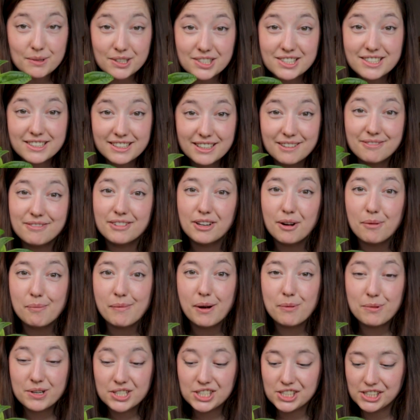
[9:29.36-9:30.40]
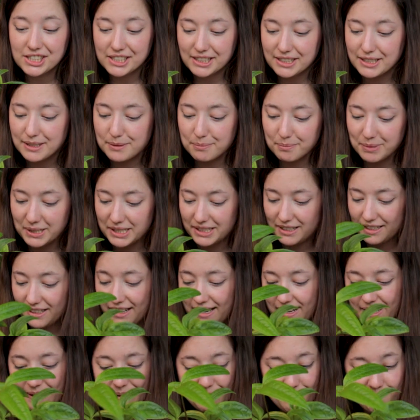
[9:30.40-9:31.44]
wasn't even on my wish list, but
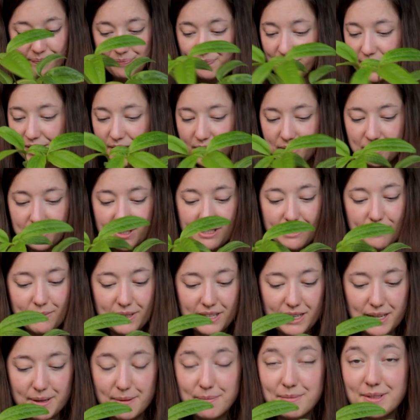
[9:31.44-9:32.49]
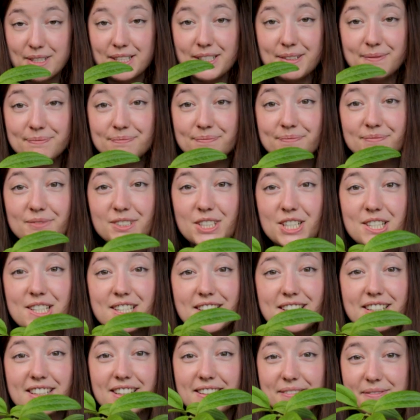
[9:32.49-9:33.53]
you know, sometimes
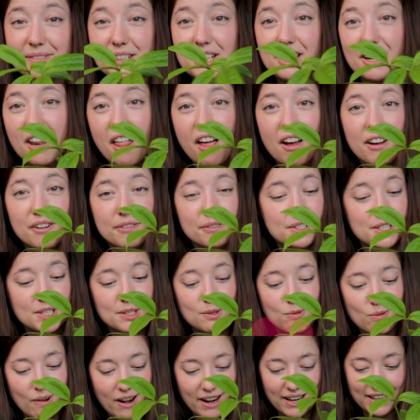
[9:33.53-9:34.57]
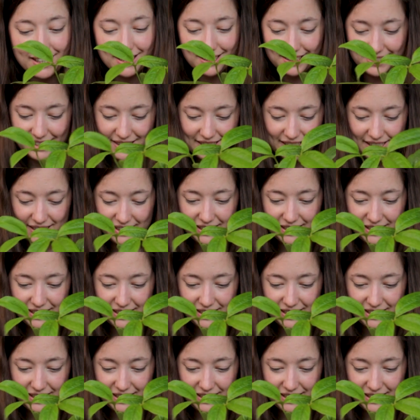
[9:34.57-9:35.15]
just love strikes.